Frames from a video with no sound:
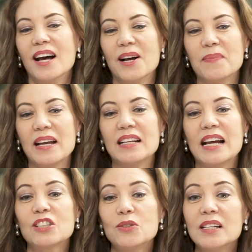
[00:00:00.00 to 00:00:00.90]

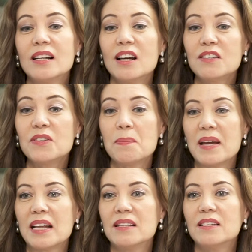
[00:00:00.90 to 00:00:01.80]
And actually, a lot of the
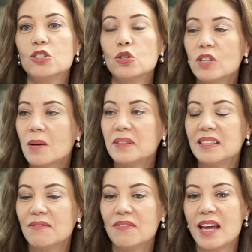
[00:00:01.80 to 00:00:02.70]
men showed up
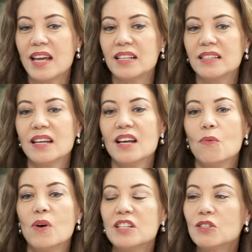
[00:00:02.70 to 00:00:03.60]
at the event,
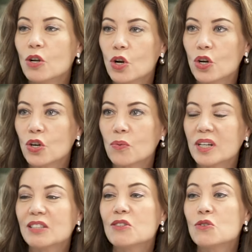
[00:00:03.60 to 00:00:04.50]
wanted to learn,
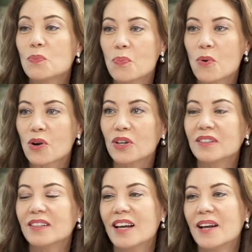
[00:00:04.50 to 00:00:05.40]
wanting to
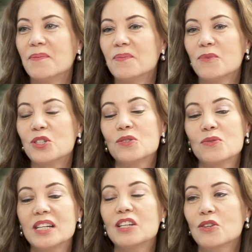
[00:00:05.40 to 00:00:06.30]
support, which
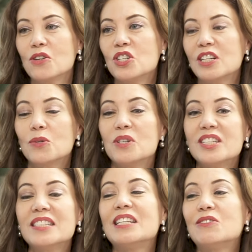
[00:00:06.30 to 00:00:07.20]
was really encouraging. So we
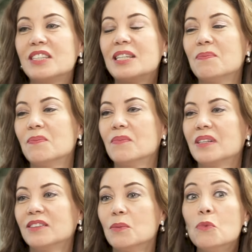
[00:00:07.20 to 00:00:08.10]
just need to keep
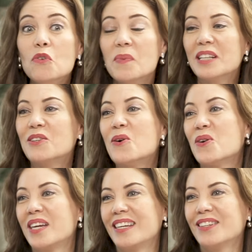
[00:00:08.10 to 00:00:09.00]
the movement
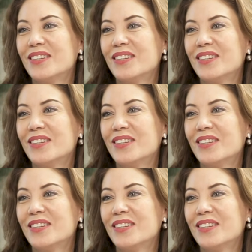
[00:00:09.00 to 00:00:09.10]
going, and